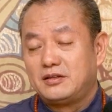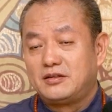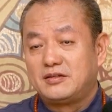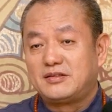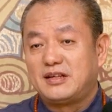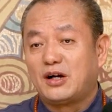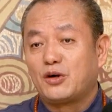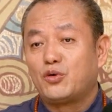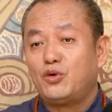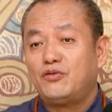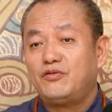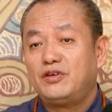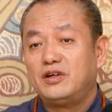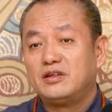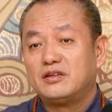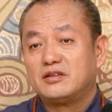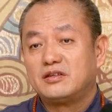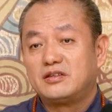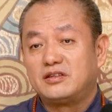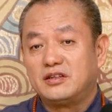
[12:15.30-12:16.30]
is the same
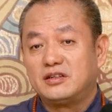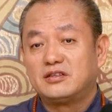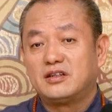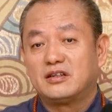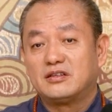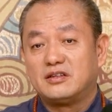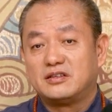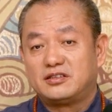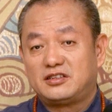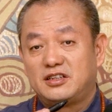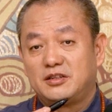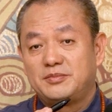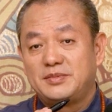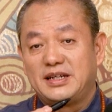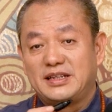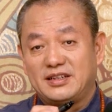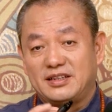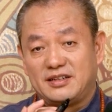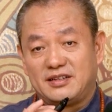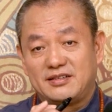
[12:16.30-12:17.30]
amount. With
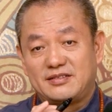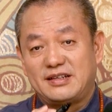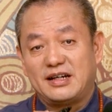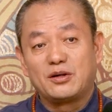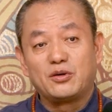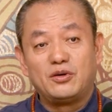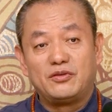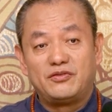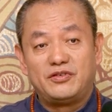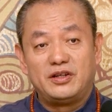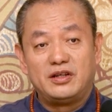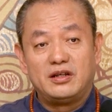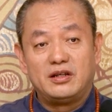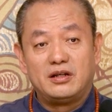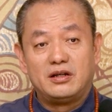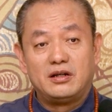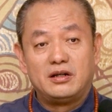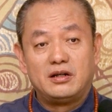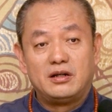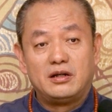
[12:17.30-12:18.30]
3
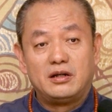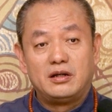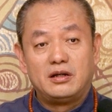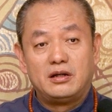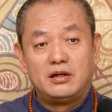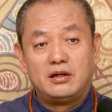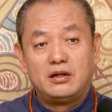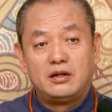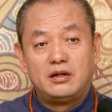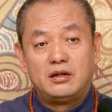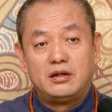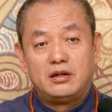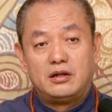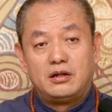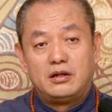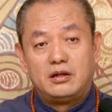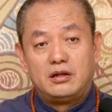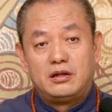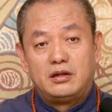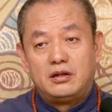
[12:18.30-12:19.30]
centimeters of
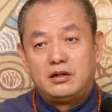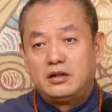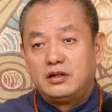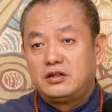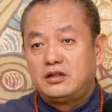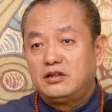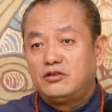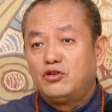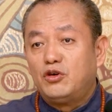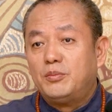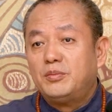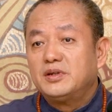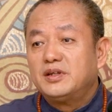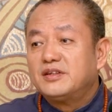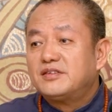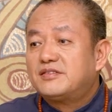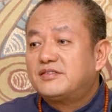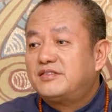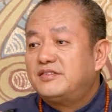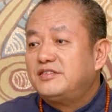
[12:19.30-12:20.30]
negativity, they'll
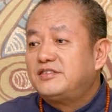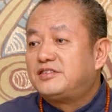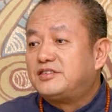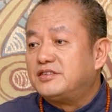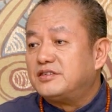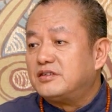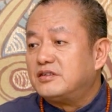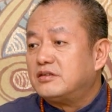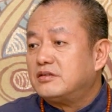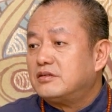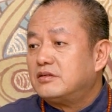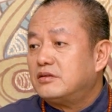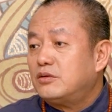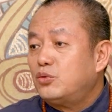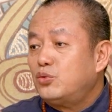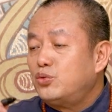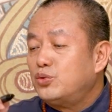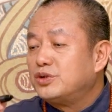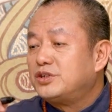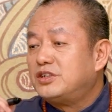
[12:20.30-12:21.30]
generate 3
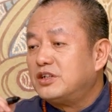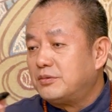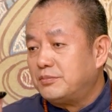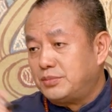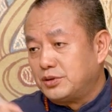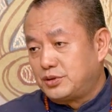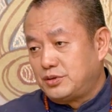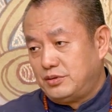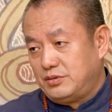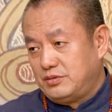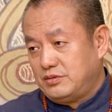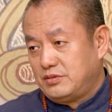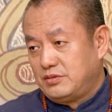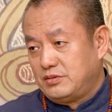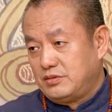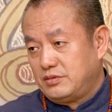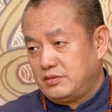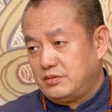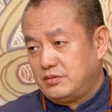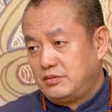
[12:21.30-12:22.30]
centimeters of
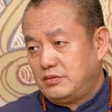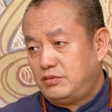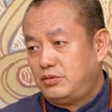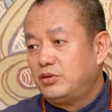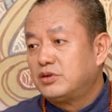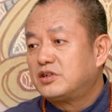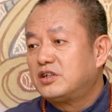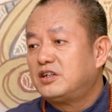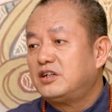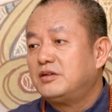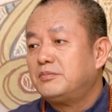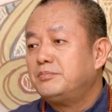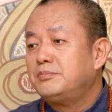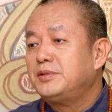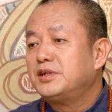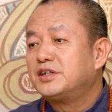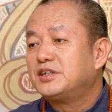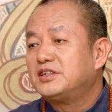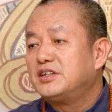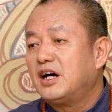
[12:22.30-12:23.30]
positivity. The
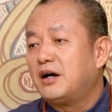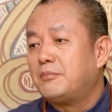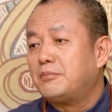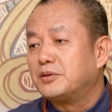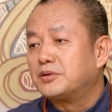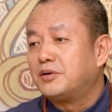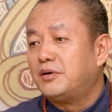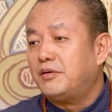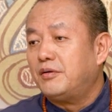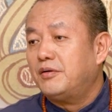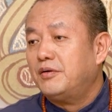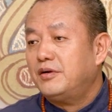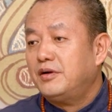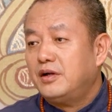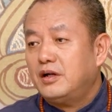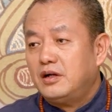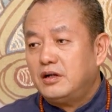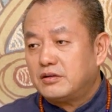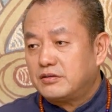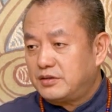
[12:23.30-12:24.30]
ratio depends on your
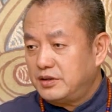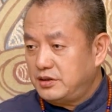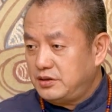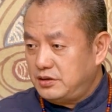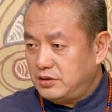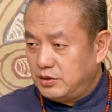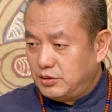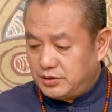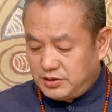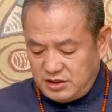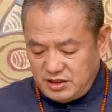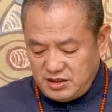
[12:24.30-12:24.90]
intelligence,